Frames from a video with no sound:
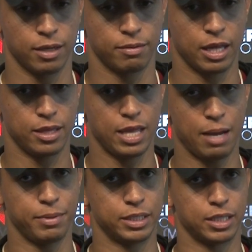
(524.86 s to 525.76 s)
Th
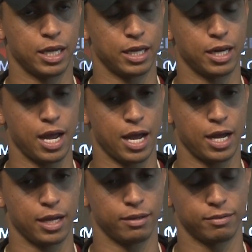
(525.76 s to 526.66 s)
that being said,
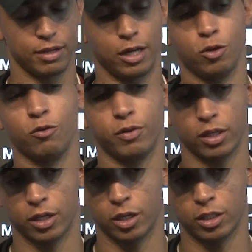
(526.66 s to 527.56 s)
uh, I do feel
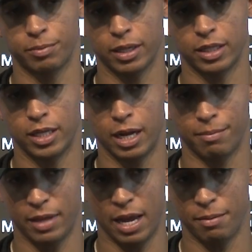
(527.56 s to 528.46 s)
encouraged about the
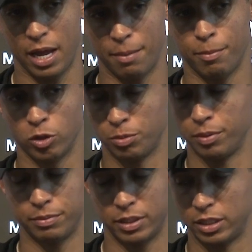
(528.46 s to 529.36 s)
depth at, at
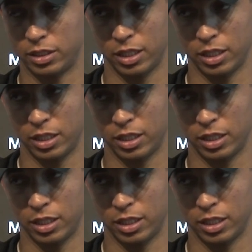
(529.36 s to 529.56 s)
multiple positions.